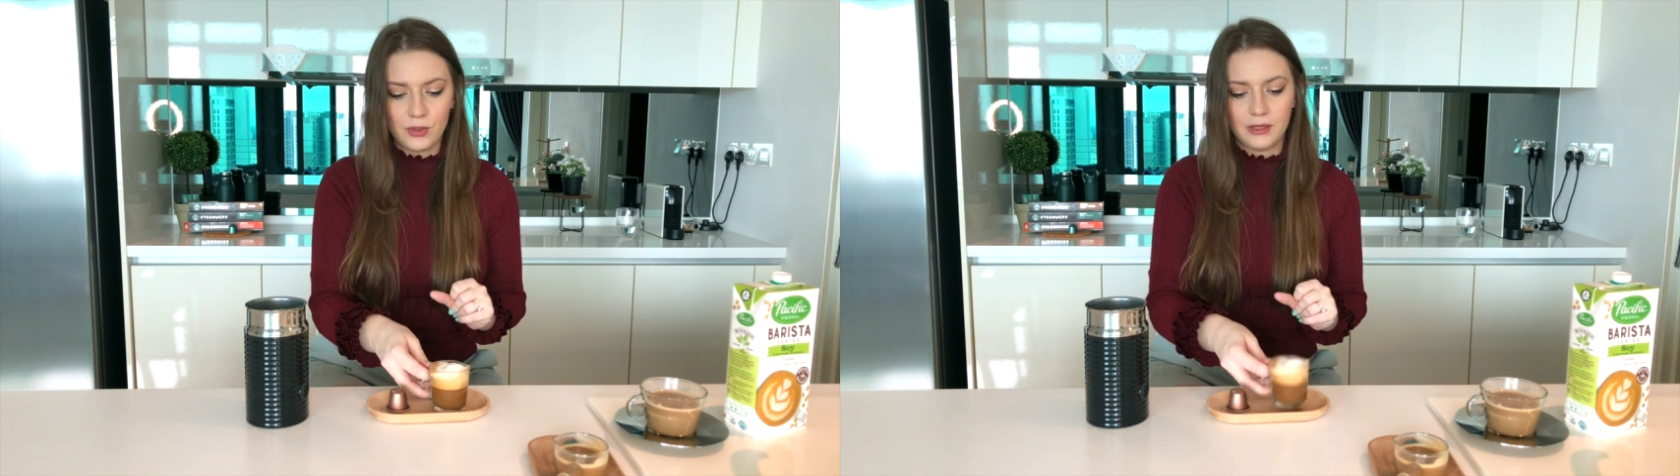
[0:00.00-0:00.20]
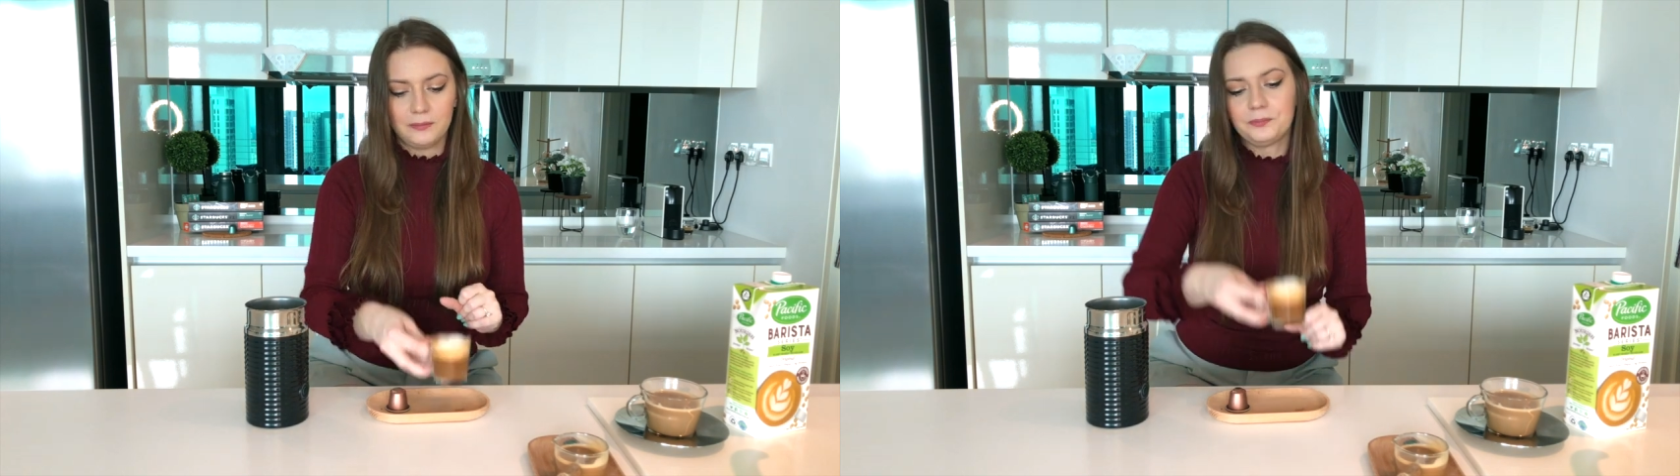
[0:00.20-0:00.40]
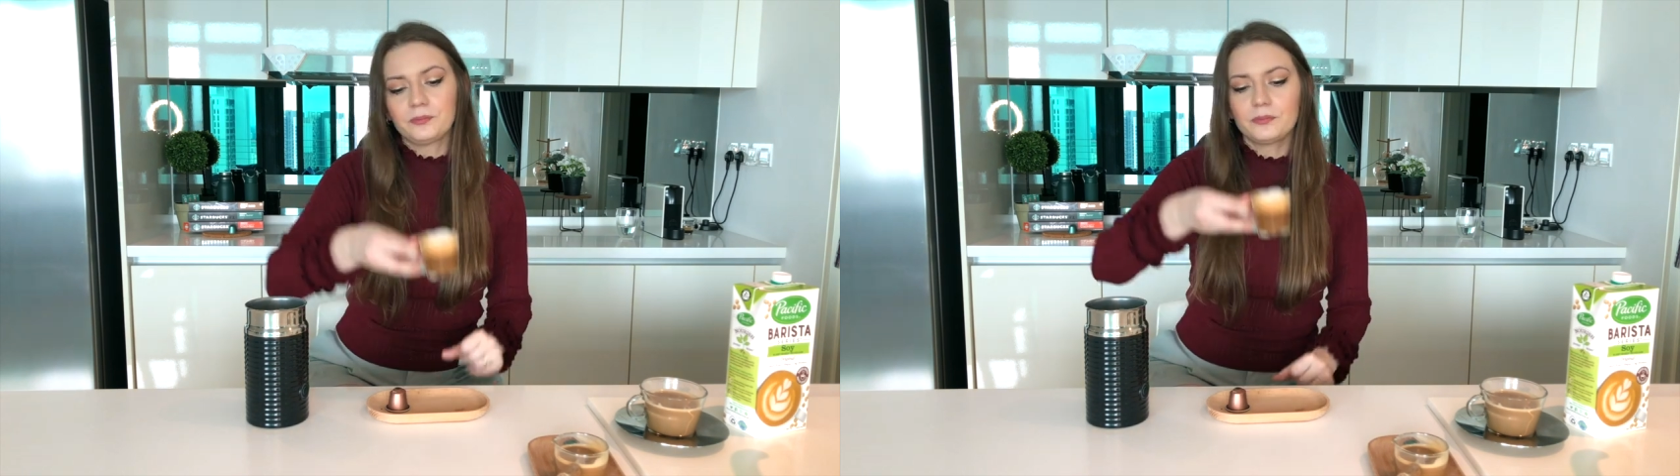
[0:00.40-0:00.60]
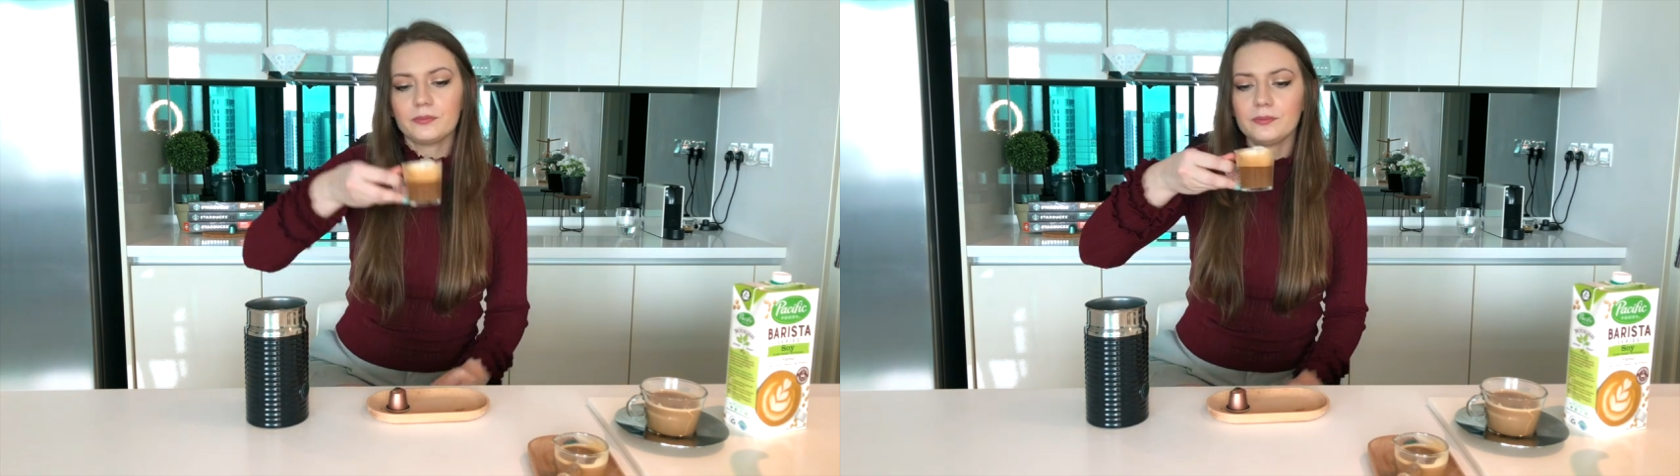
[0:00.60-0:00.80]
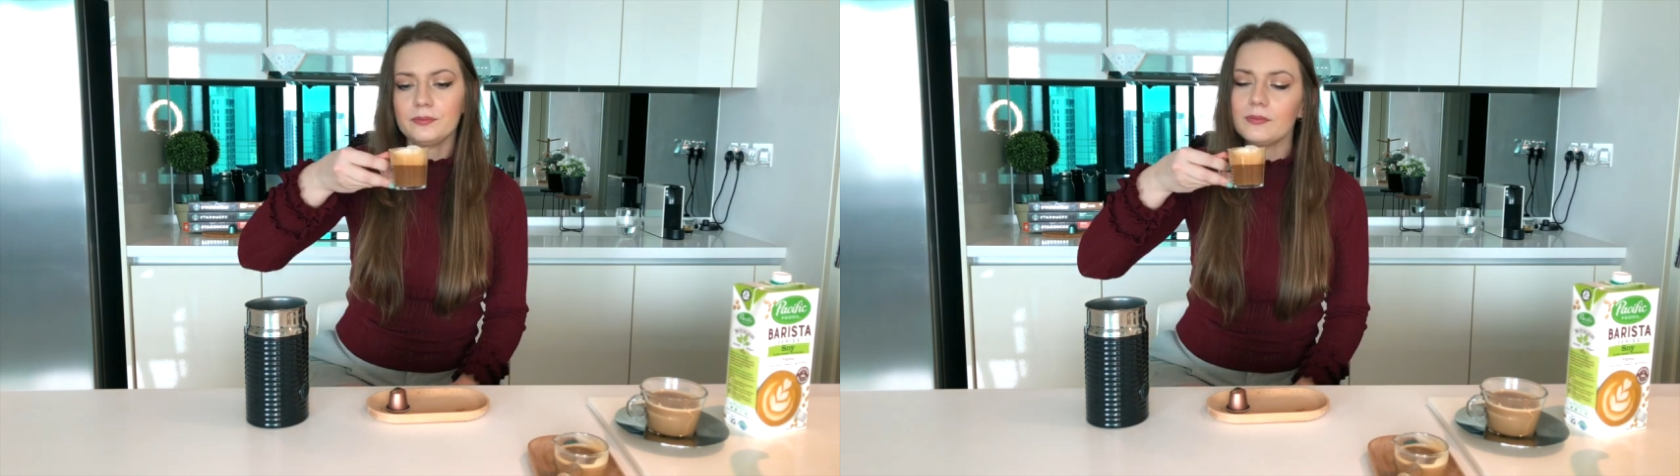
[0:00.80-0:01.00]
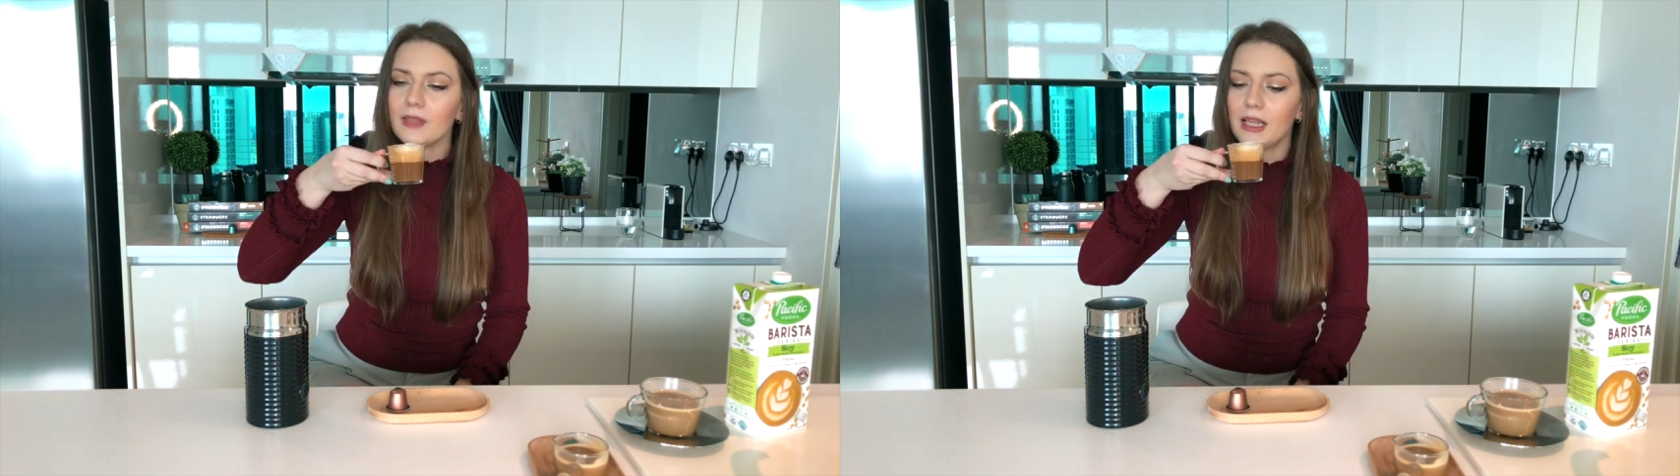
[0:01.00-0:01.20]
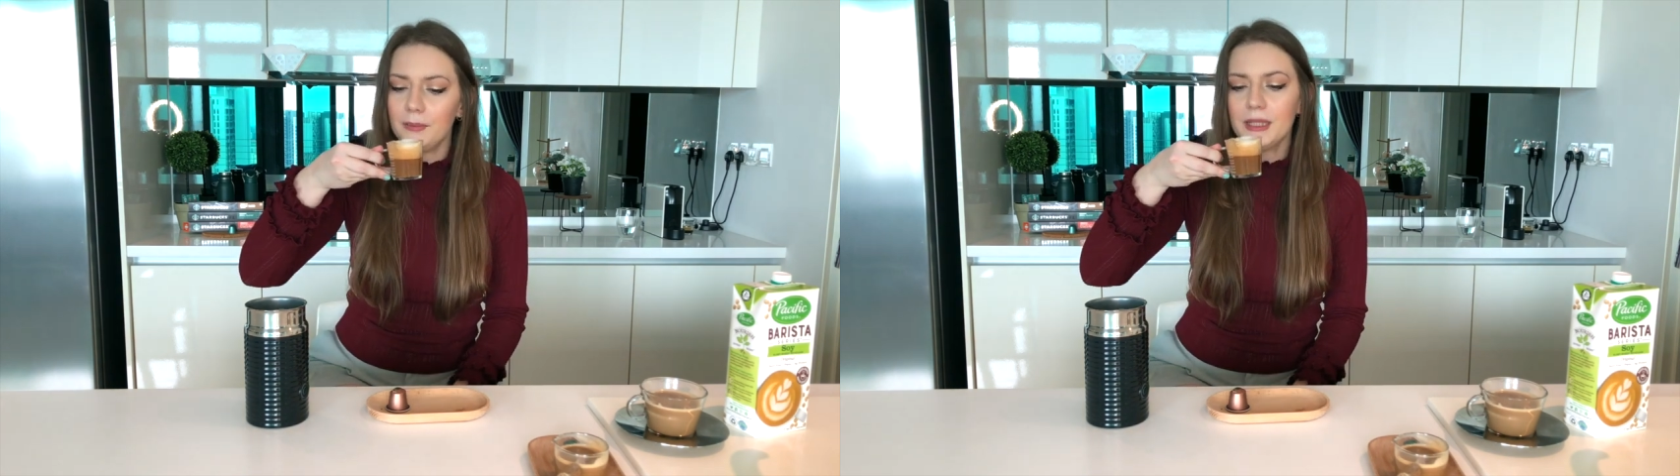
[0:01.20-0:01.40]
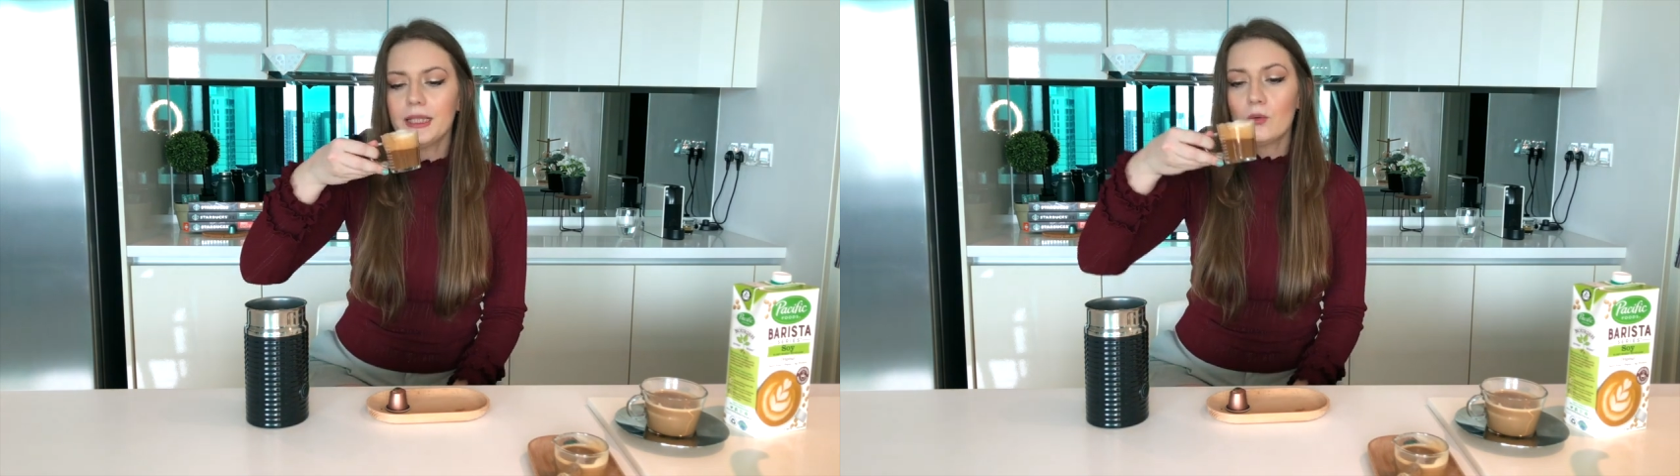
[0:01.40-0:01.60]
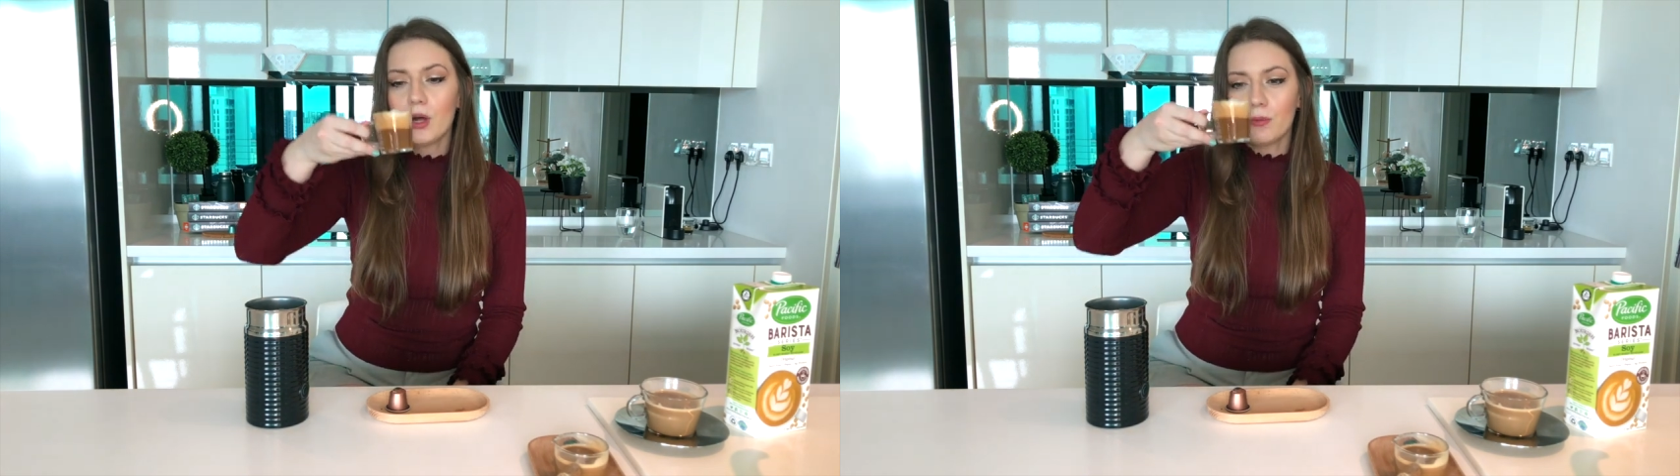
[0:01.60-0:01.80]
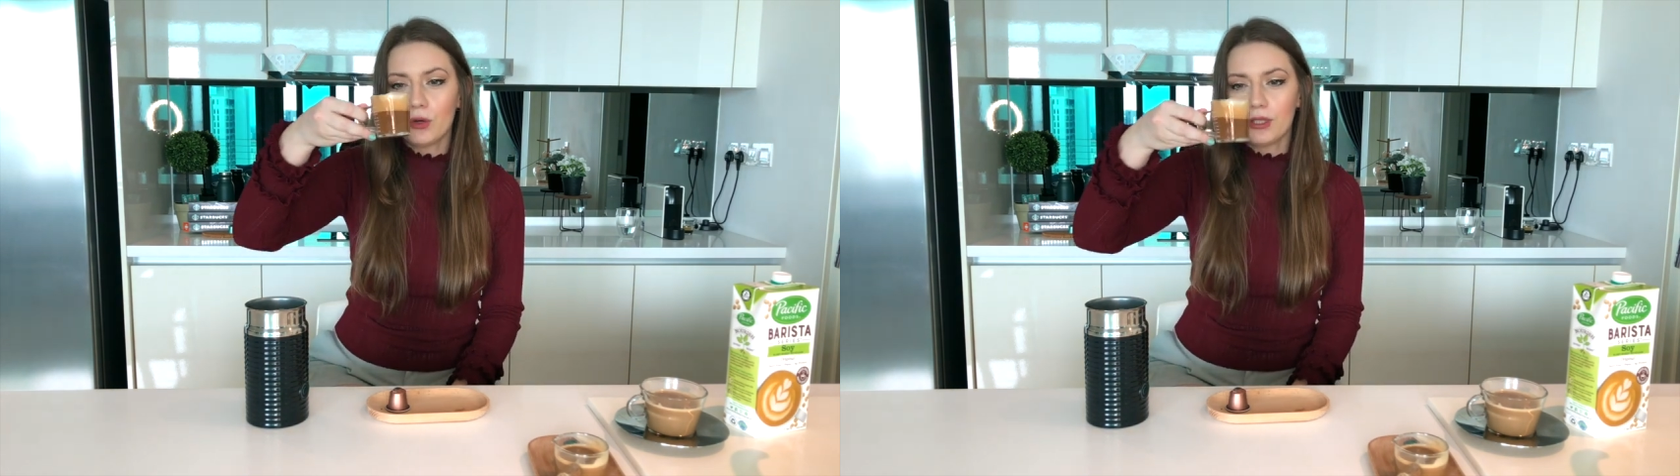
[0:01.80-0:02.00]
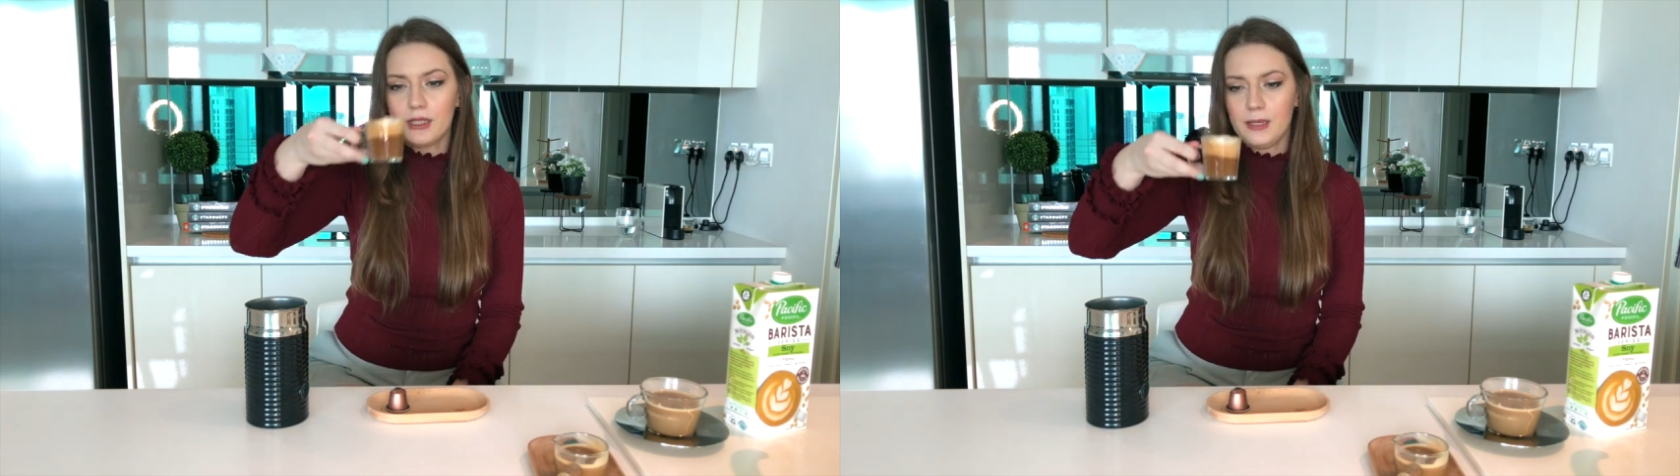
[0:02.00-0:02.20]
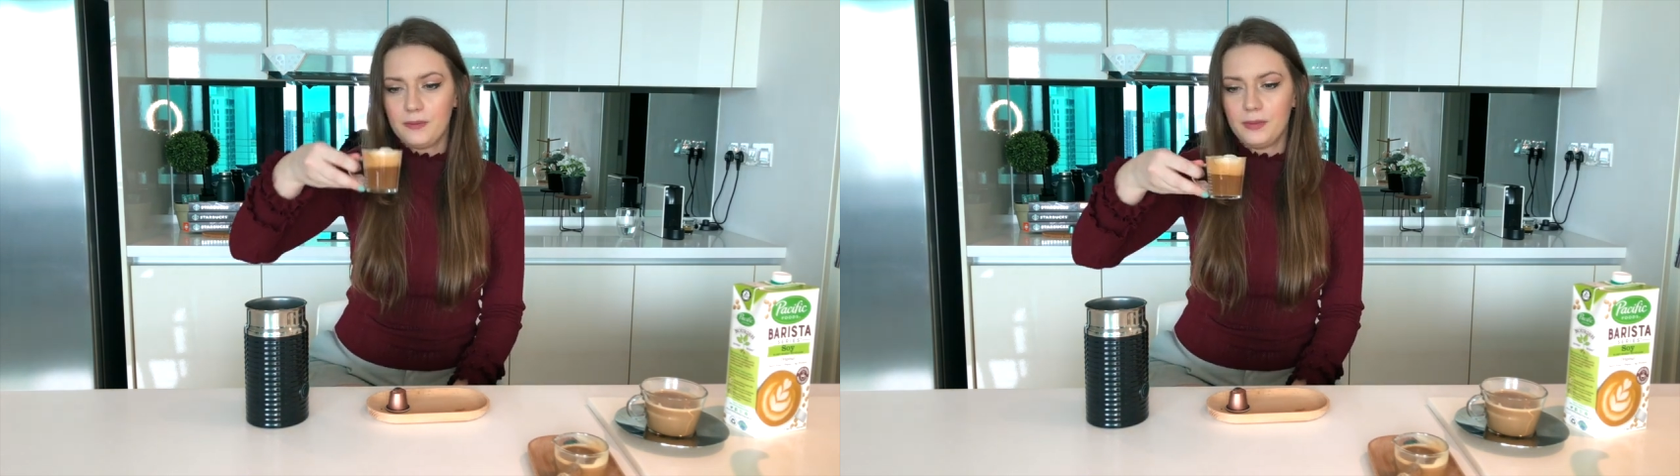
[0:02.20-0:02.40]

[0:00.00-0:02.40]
one. Let me take one more sip.